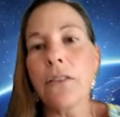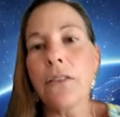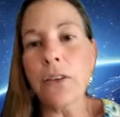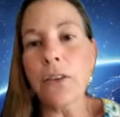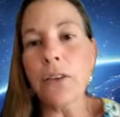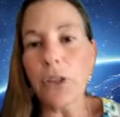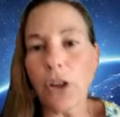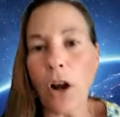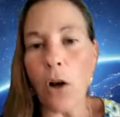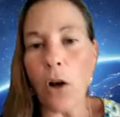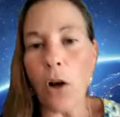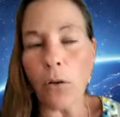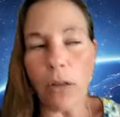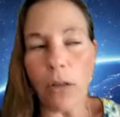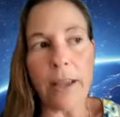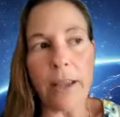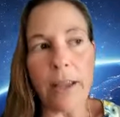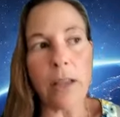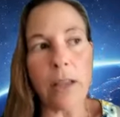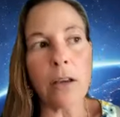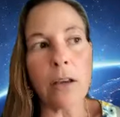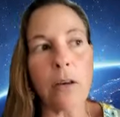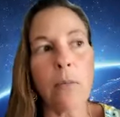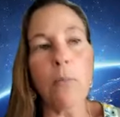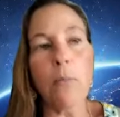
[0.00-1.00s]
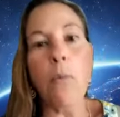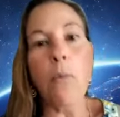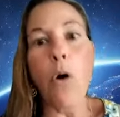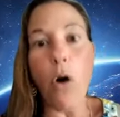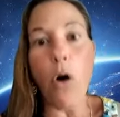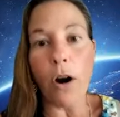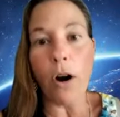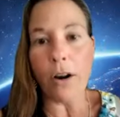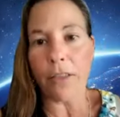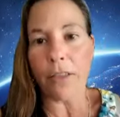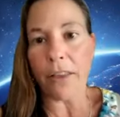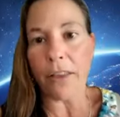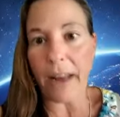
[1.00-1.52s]
you know like
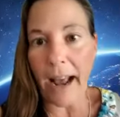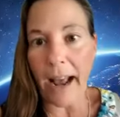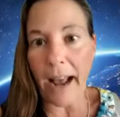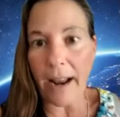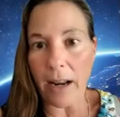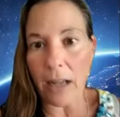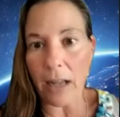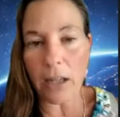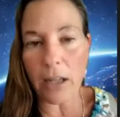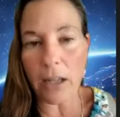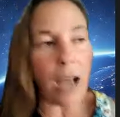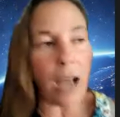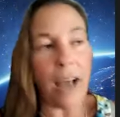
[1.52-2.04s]
more than i